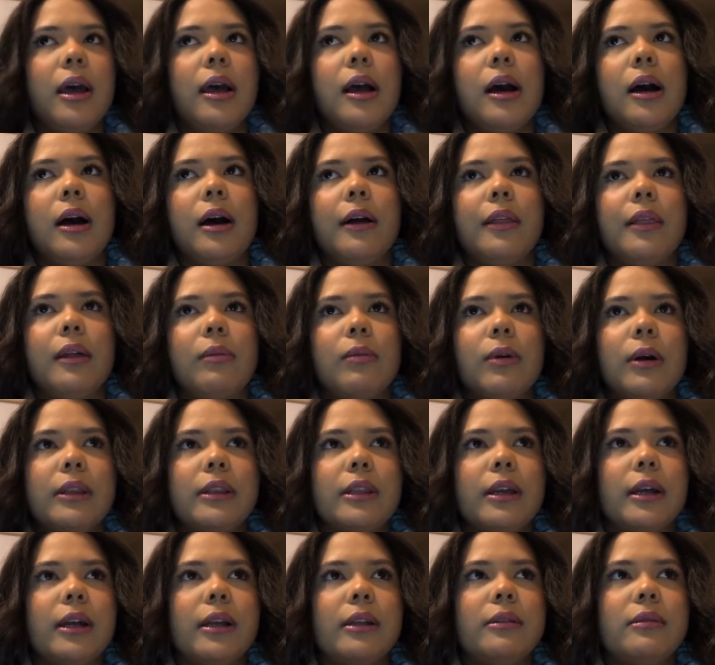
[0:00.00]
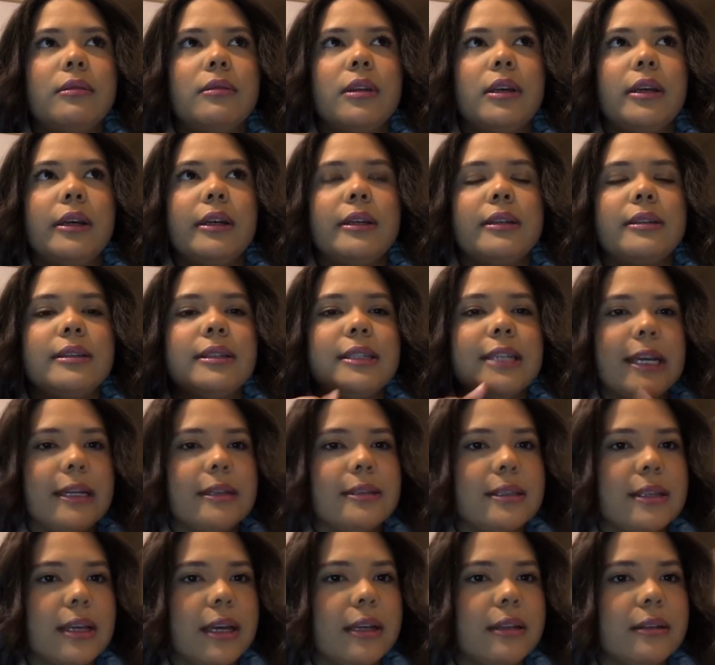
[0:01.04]
uh, the one that is 10
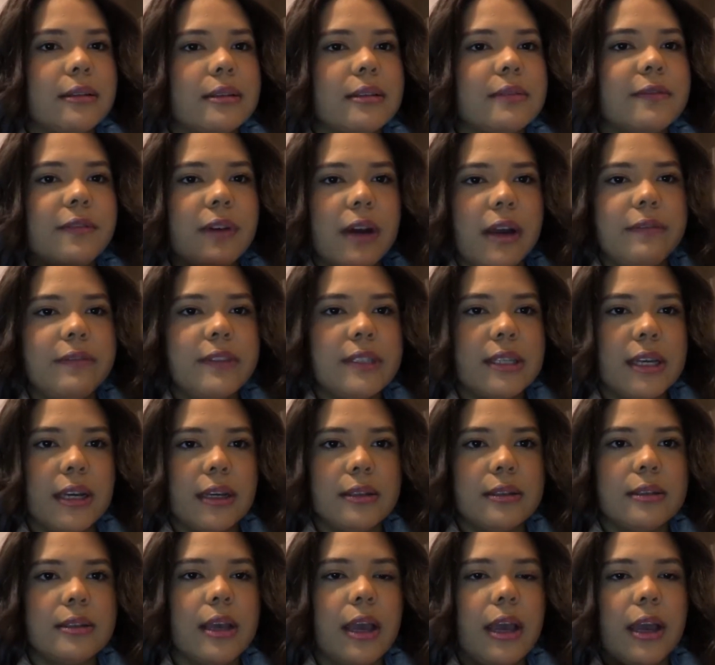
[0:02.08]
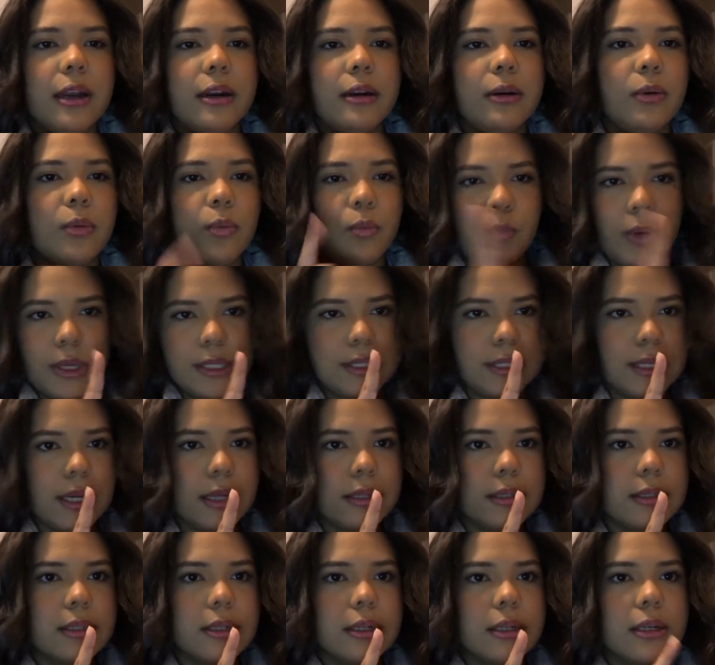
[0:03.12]
cents, 5 cents, and 1
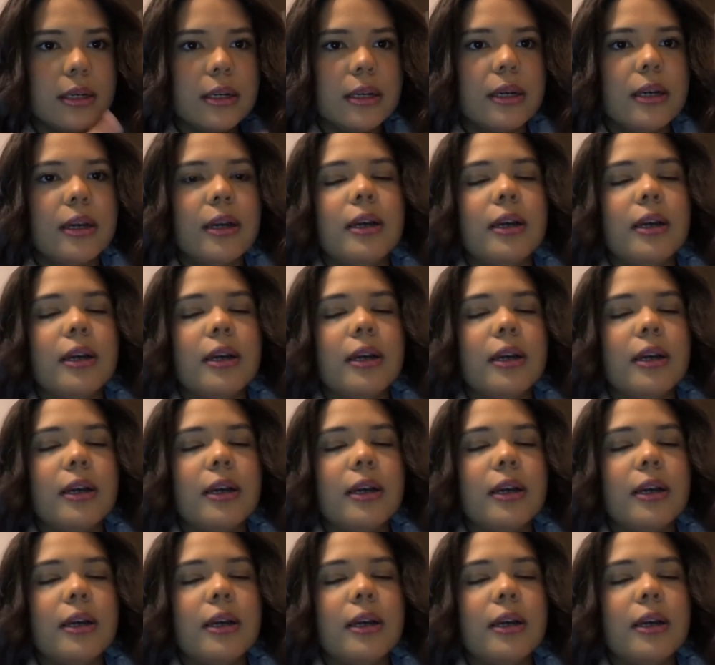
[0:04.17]
cent.